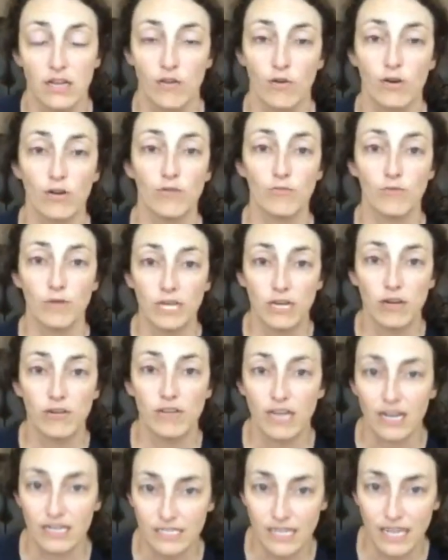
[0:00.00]
Well, we know
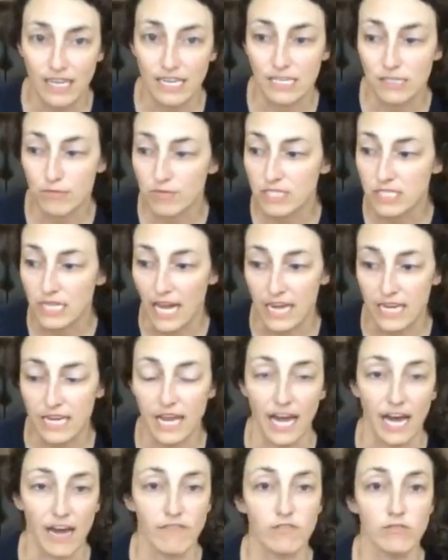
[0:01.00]
that as ladies, we tend to
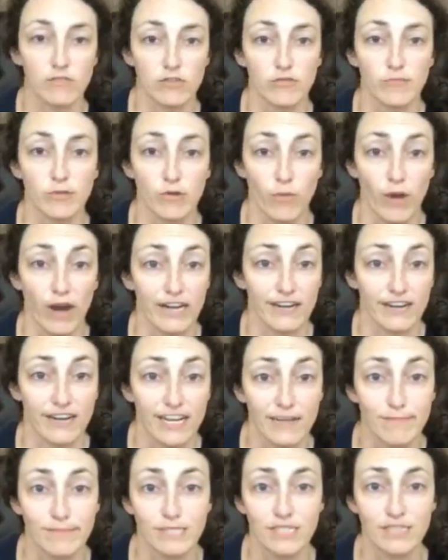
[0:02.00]
have a little bit wider
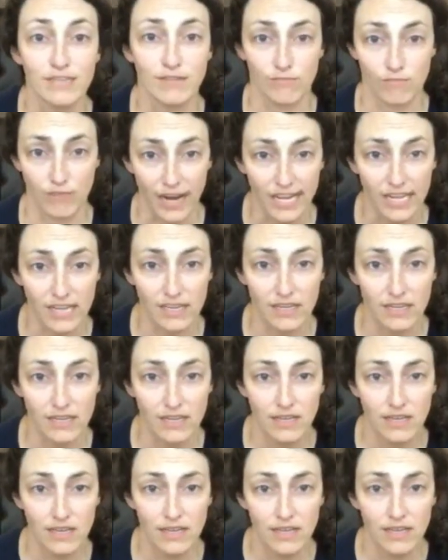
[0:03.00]
hips, right?
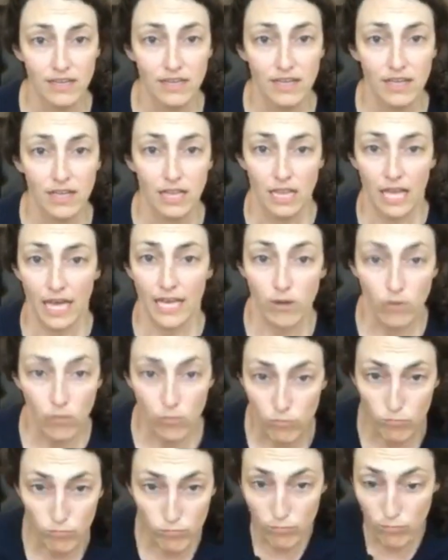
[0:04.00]
Like,
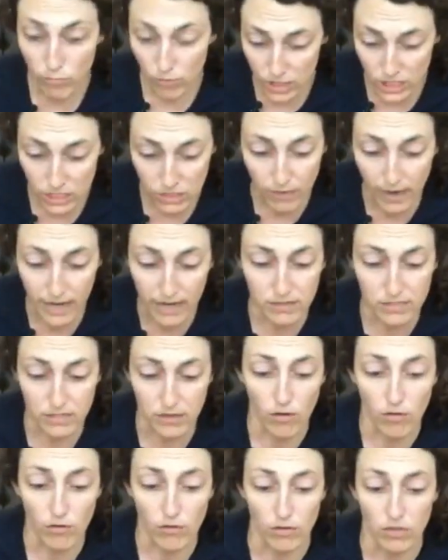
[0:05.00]
we're just wider as a
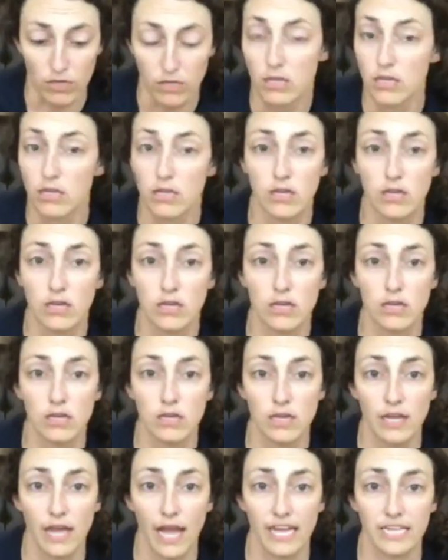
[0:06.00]
whole.
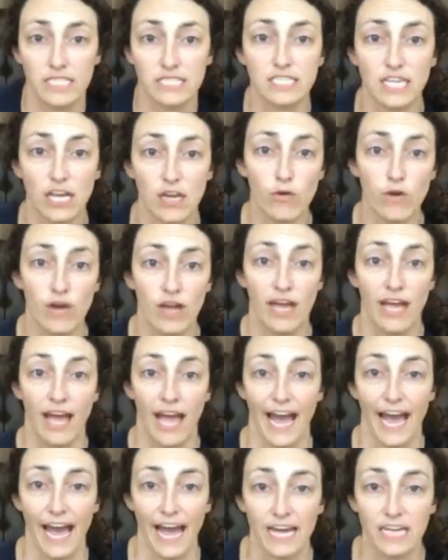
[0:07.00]
And so,
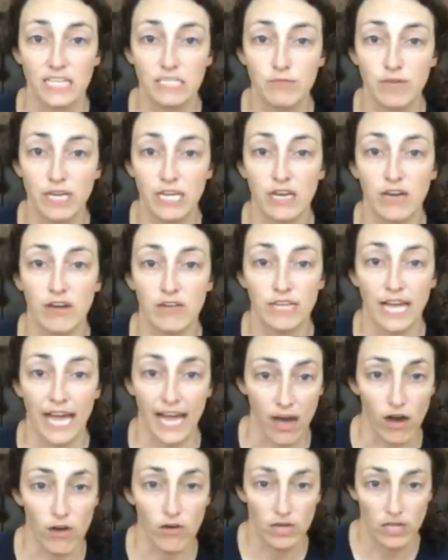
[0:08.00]
as we go
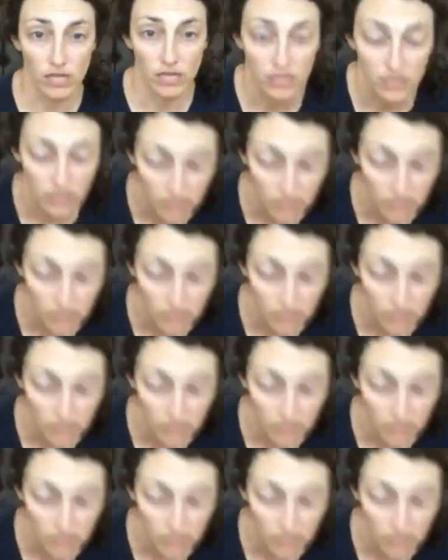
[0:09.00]
down